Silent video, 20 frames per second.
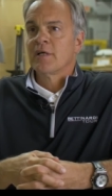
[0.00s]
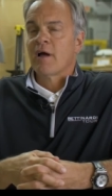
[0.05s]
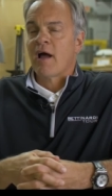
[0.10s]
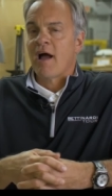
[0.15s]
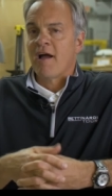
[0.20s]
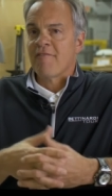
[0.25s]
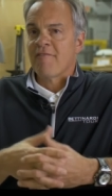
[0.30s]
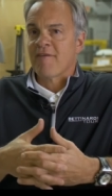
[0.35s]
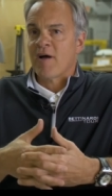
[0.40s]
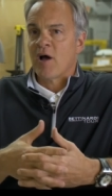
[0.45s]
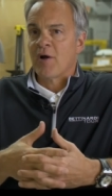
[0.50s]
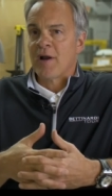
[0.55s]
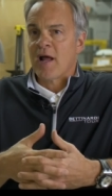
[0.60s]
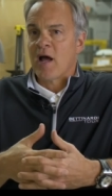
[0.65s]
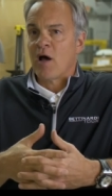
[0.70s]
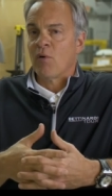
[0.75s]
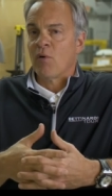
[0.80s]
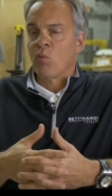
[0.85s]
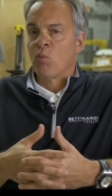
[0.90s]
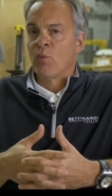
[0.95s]
I found
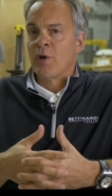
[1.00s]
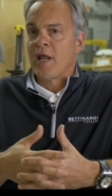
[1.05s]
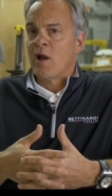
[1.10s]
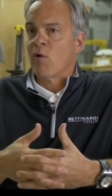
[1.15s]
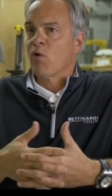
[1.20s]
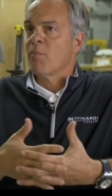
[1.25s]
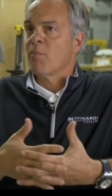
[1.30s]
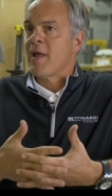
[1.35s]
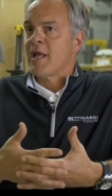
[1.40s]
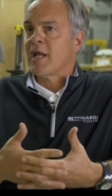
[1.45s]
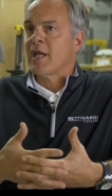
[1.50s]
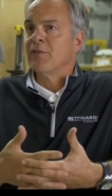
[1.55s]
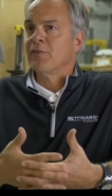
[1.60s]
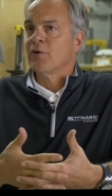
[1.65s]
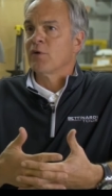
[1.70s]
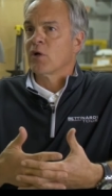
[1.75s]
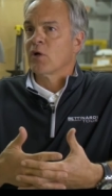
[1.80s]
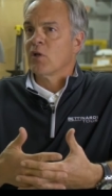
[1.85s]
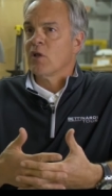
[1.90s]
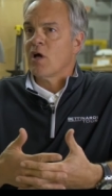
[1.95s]
out when they were making
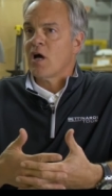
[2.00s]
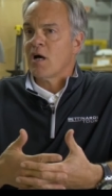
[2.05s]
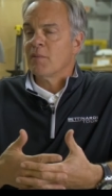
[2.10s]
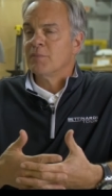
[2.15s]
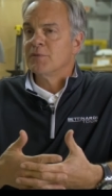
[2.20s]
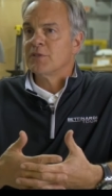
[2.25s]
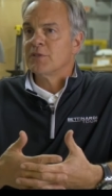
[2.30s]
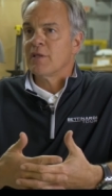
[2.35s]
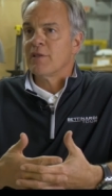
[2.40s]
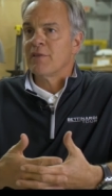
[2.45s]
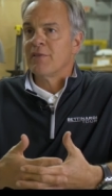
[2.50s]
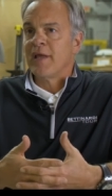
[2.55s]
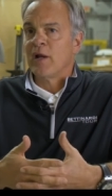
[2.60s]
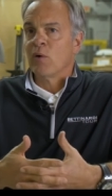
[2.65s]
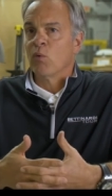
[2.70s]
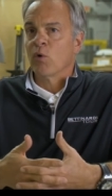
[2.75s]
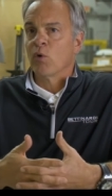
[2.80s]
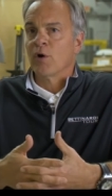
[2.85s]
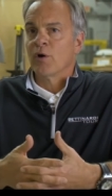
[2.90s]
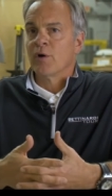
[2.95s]
their clubs, they
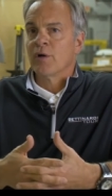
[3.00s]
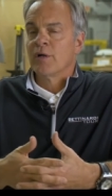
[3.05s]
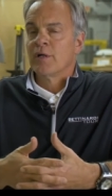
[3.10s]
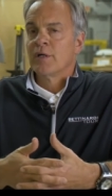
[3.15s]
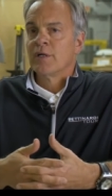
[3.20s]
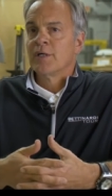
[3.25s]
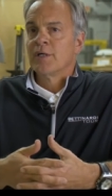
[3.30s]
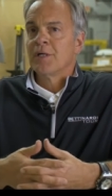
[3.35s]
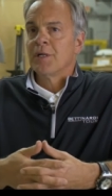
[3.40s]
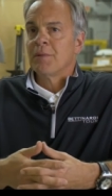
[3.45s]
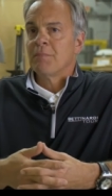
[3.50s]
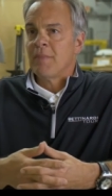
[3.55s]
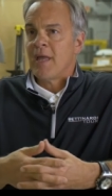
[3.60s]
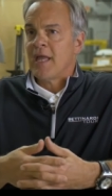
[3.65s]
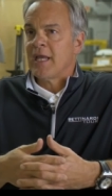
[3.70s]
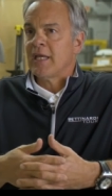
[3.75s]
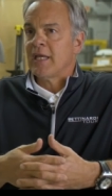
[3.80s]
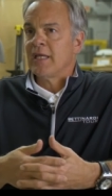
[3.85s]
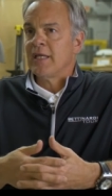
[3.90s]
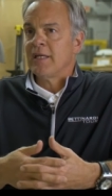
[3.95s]
were
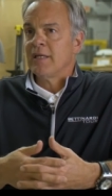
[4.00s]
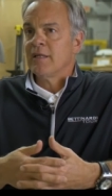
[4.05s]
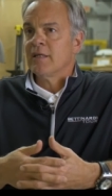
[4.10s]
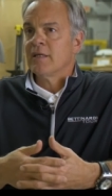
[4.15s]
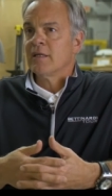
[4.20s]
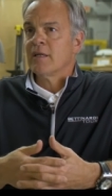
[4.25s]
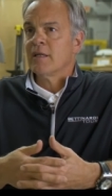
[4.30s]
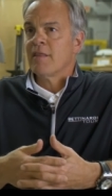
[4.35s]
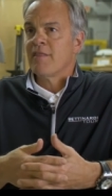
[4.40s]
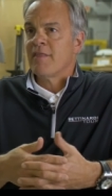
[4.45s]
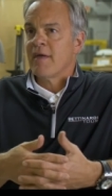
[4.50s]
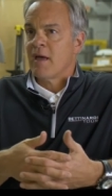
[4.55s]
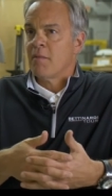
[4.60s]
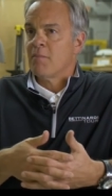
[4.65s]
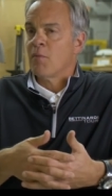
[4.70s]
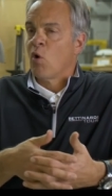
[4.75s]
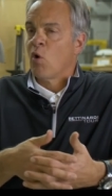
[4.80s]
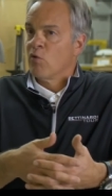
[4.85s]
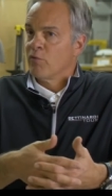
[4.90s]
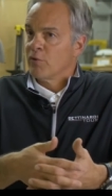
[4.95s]
making
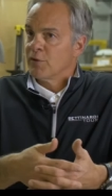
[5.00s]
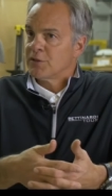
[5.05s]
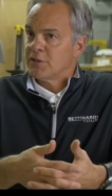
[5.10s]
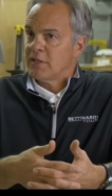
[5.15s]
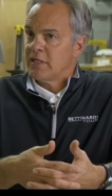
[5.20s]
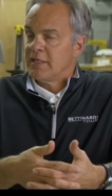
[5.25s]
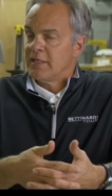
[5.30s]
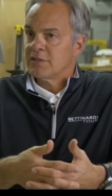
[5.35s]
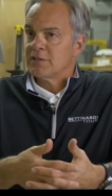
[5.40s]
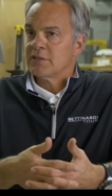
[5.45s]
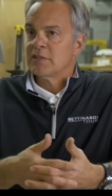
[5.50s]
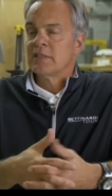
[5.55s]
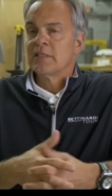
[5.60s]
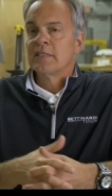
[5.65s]
them overseas.